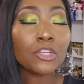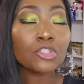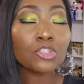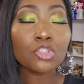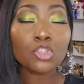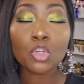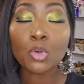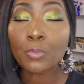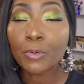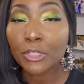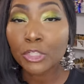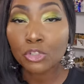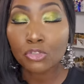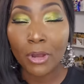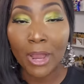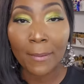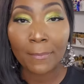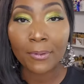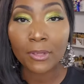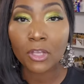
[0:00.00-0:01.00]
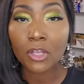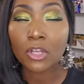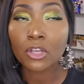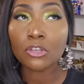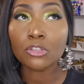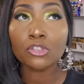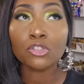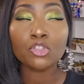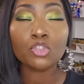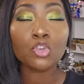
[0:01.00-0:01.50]
Super
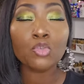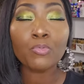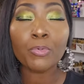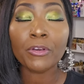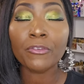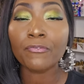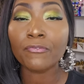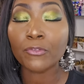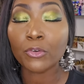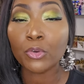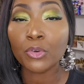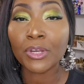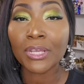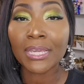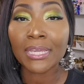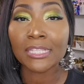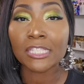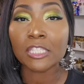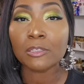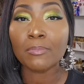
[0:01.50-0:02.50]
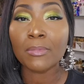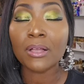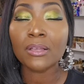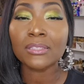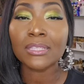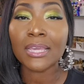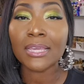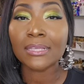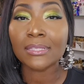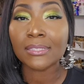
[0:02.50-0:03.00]
tropical, super fruity. It
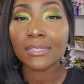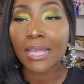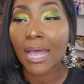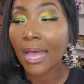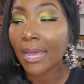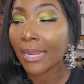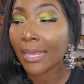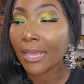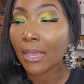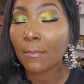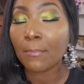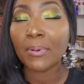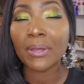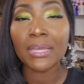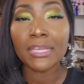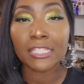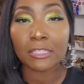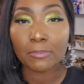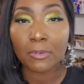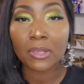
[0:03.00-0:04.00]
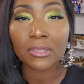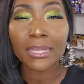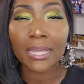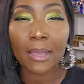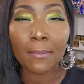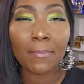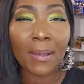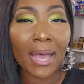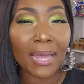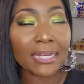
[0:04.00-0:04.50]
smells exotic, but it smells
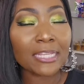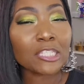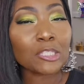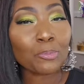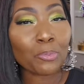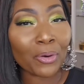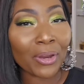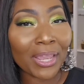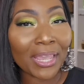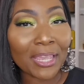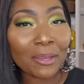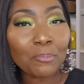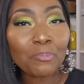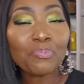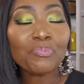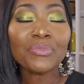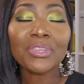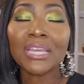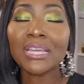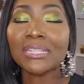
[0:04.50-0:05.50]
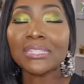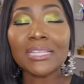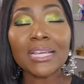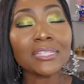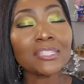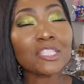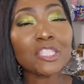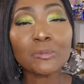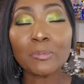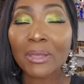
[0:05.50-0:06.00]
like a body spray. It
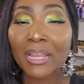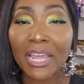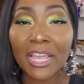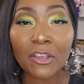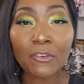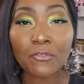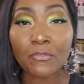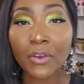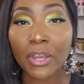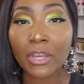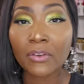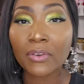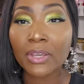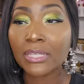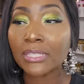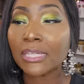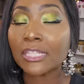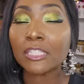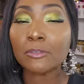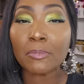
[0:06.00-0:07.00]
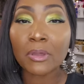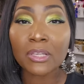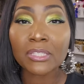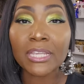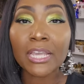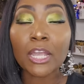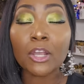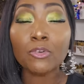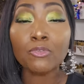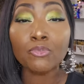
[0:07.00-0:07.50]
doesn't smell like a fragrance. It smells
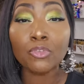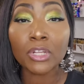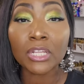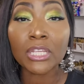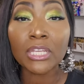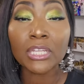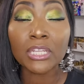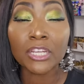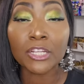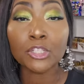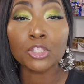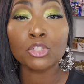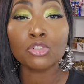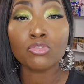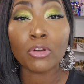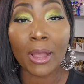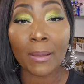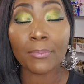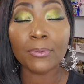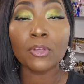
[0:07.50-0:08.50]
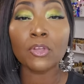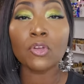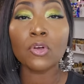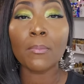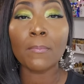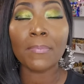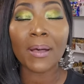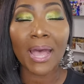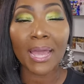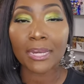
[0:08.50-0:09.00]
like a really good
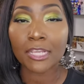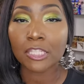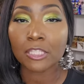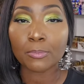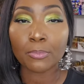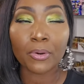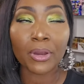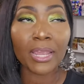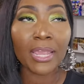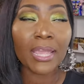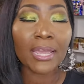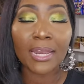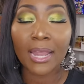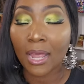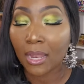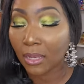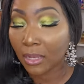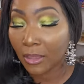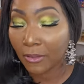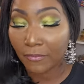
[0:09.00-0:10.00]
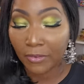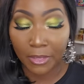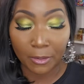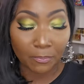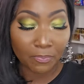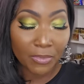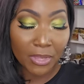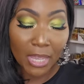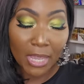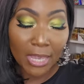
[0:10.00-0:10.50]
tropical body spray, and I love
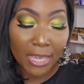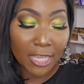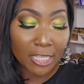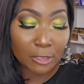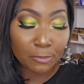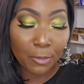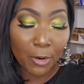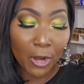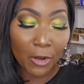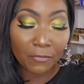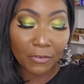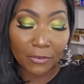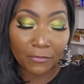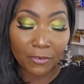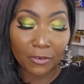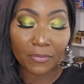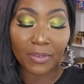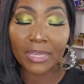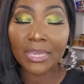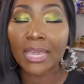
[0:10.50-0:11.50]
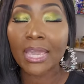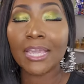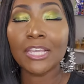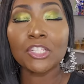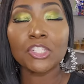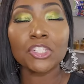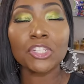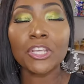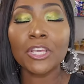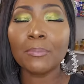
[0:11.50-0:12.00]
it. It's perfect for
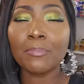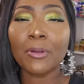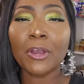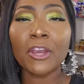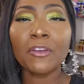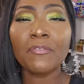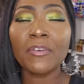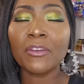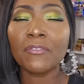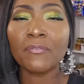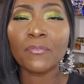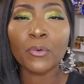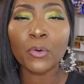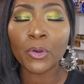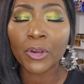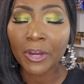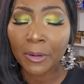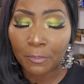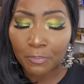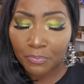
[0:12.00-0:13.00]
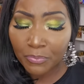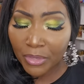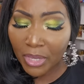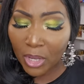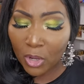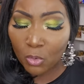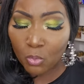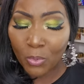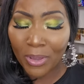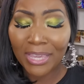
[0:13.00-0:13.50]
vacation, perfect for
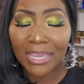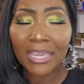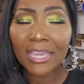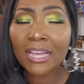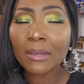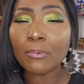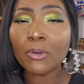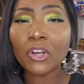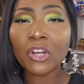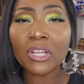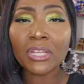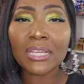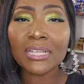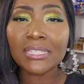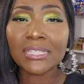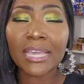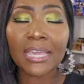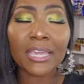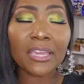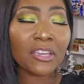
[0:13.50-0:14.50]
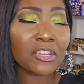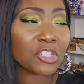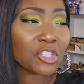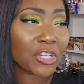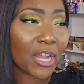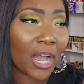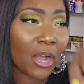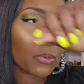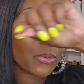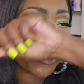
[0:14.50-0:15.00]
waking up early, taking a
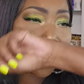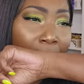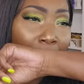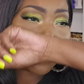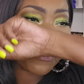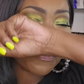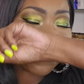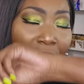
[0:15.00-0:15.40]
shower,